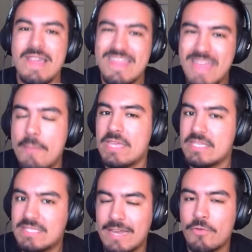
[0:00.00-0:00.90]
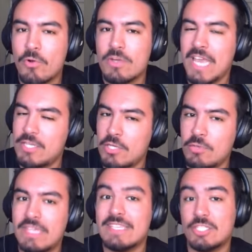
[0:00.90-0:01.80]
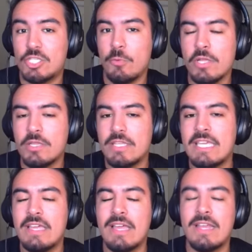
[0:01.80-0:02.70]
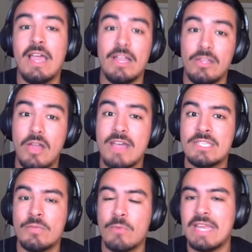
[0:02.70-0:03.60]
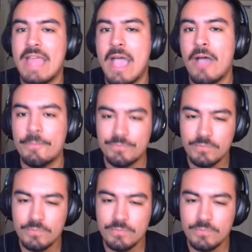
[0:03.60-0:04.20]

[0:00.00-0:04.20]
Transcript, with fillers: That being said, of course, I do think that she will lead at a loss right now.